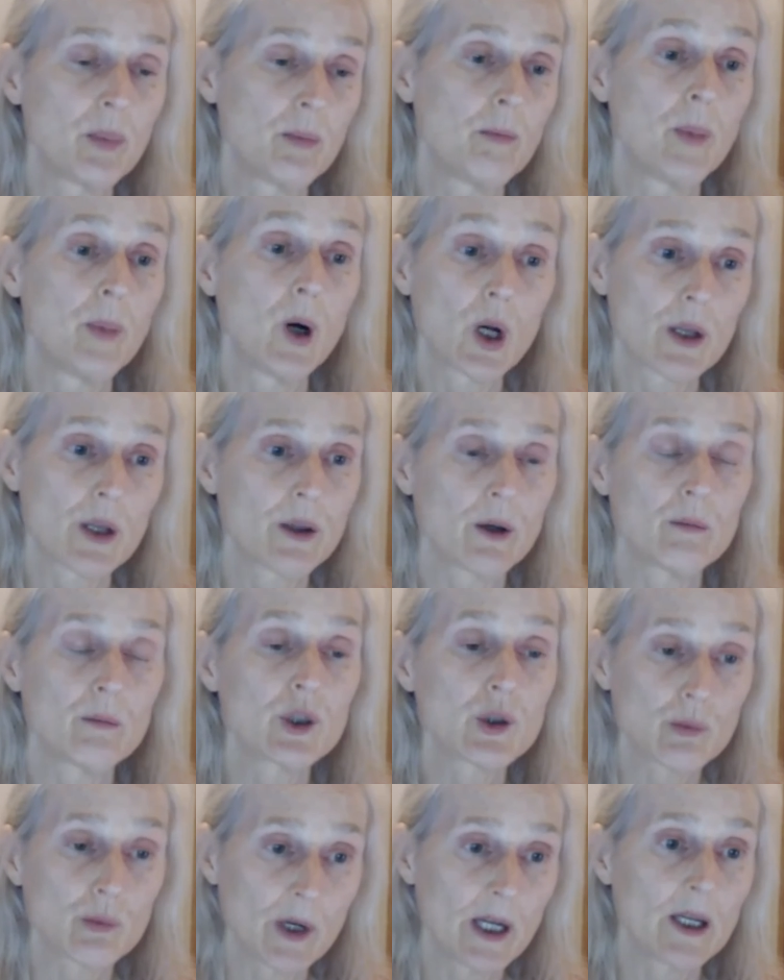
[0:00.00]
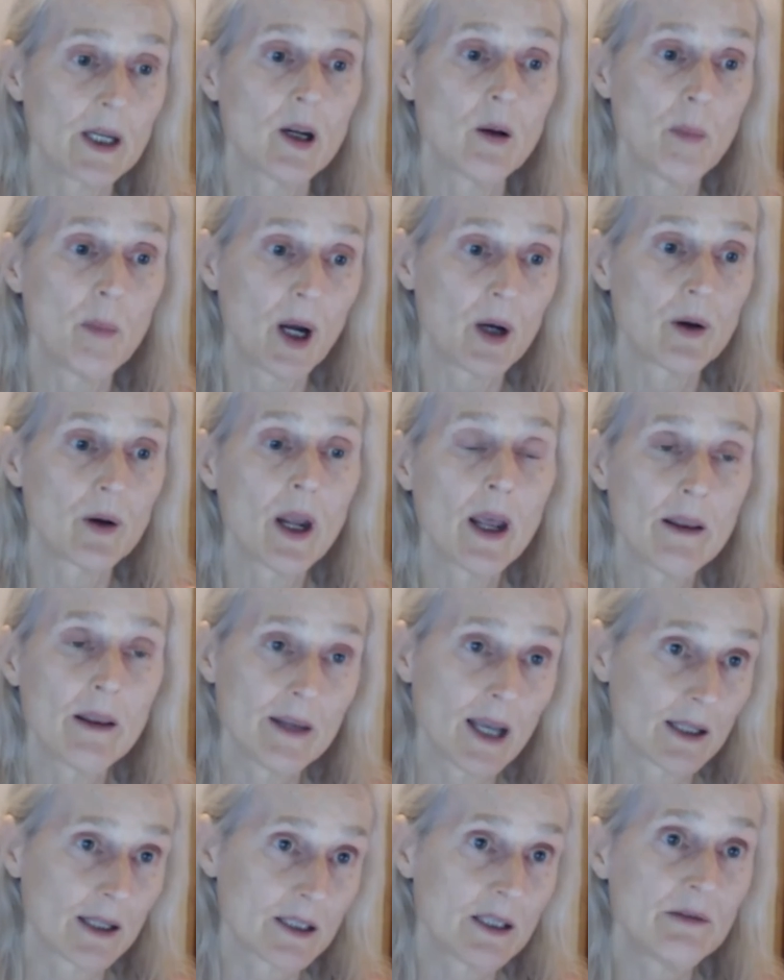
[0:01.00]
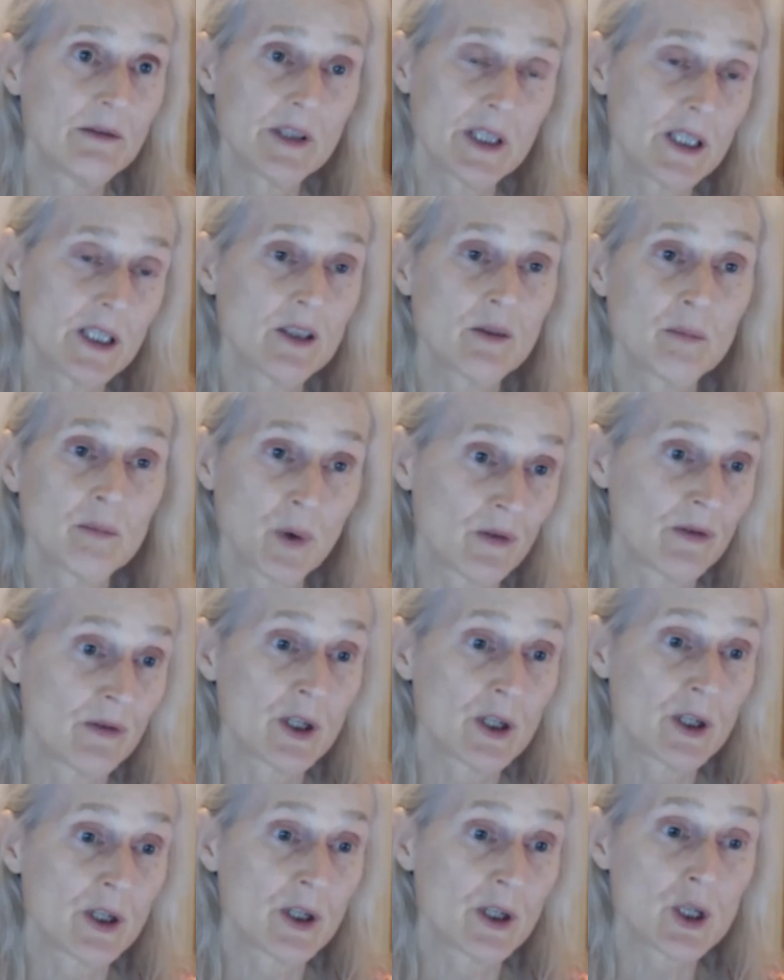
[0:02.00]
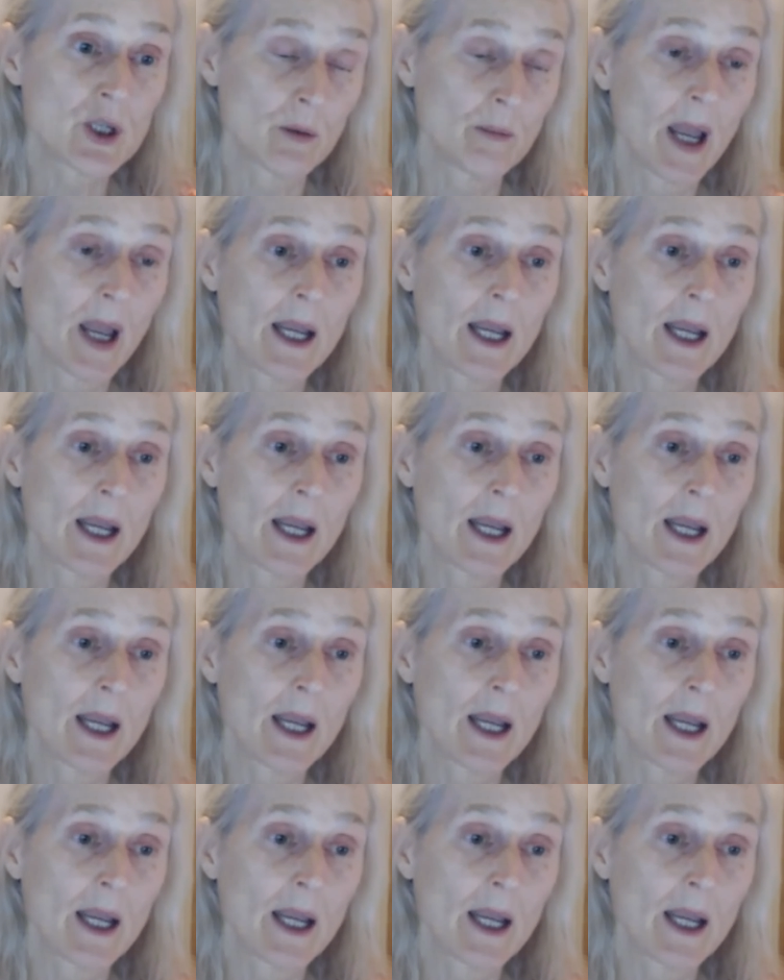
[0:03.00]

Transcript: book that was written about the activities of provincial